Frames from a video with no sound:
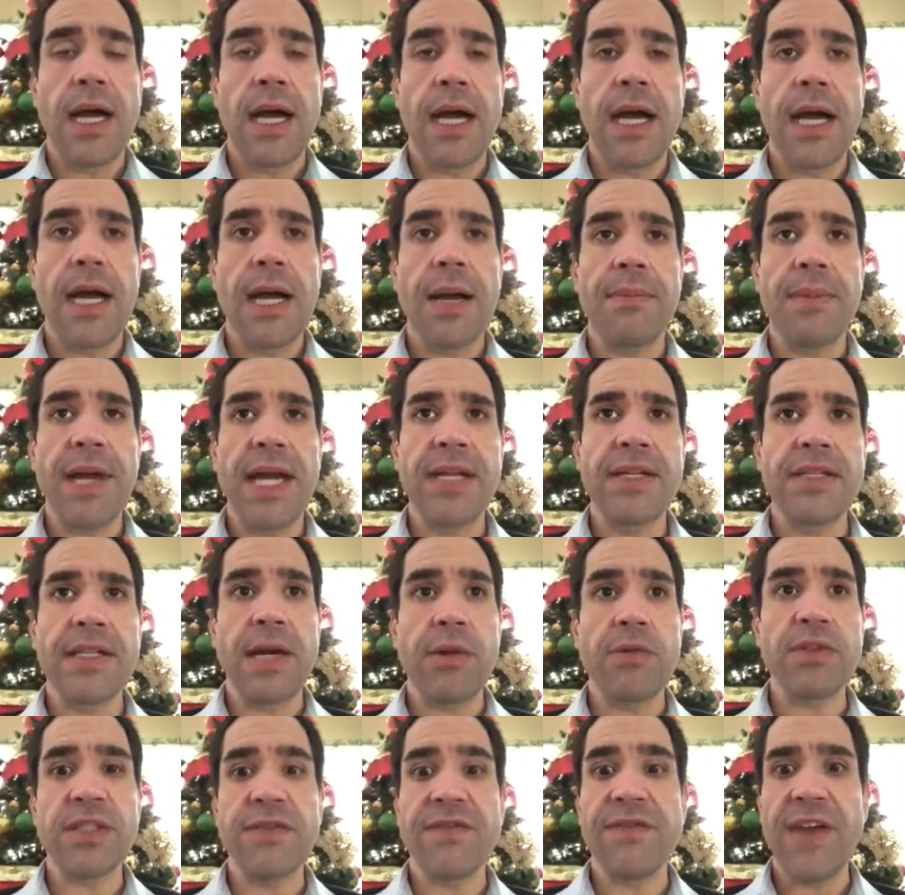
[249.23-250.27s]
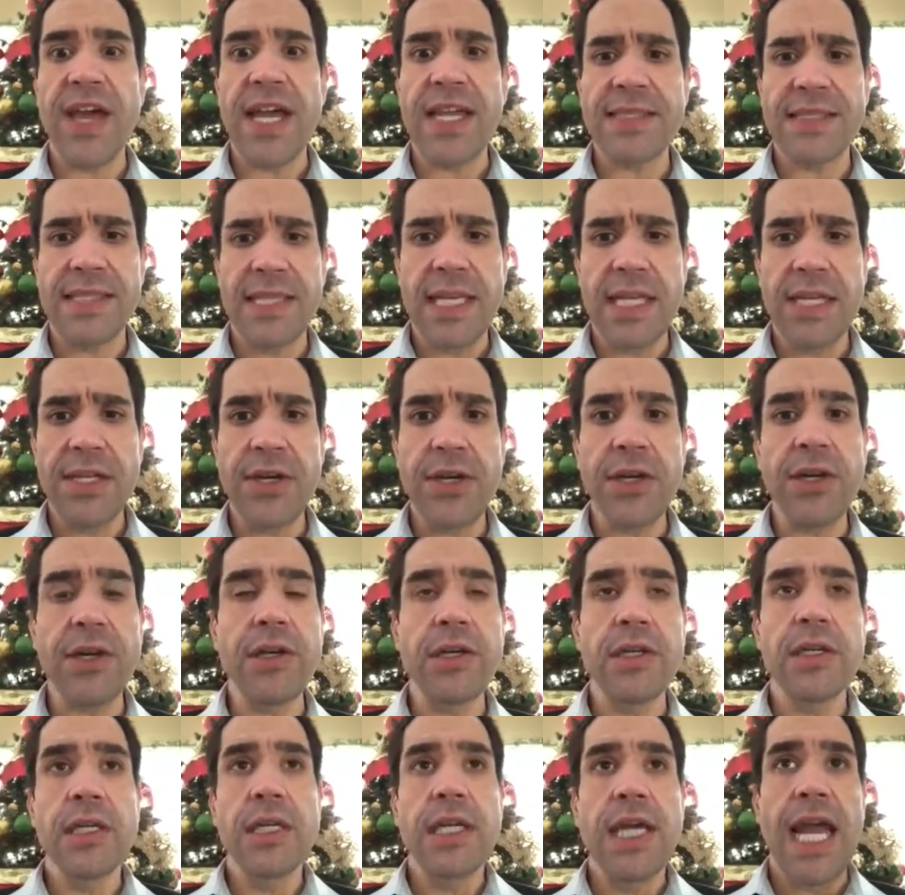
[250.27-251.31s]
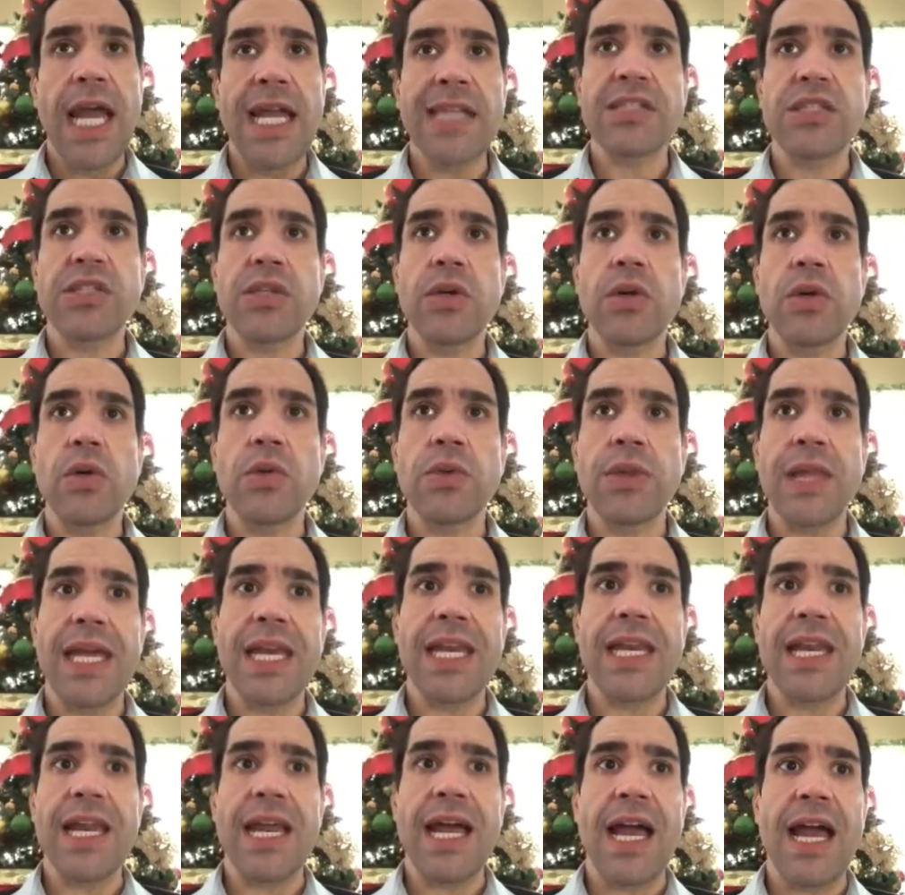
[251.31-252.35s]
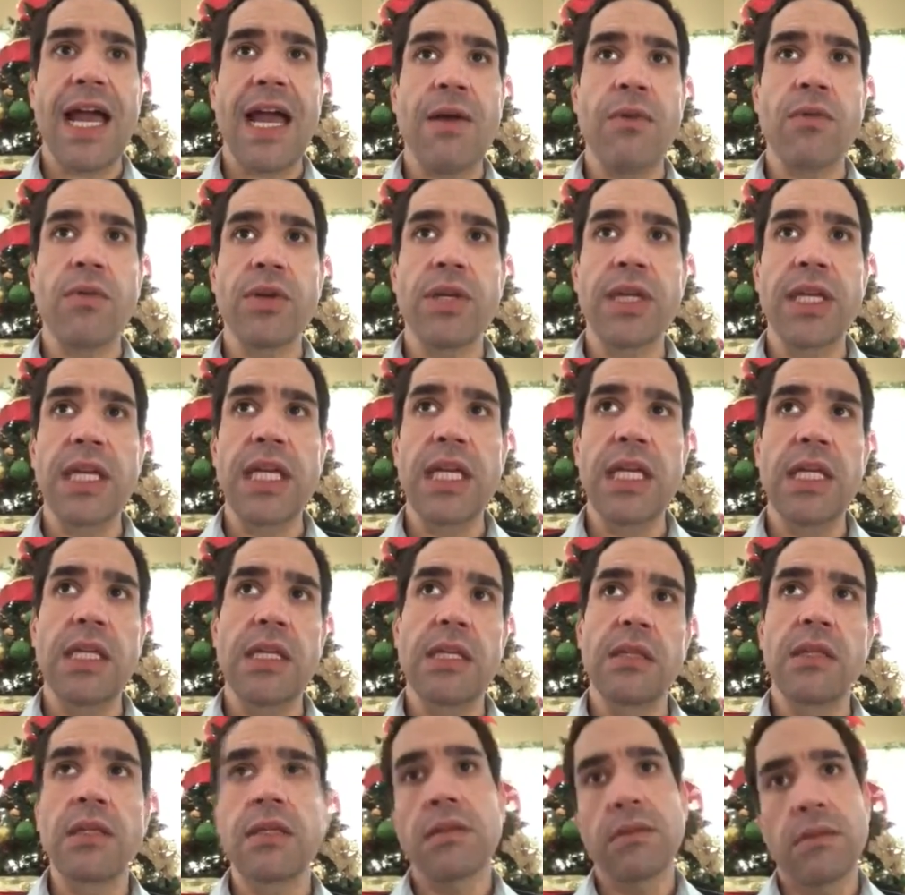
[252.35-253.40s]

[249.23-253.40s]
I was a fast eater, and so then I would eat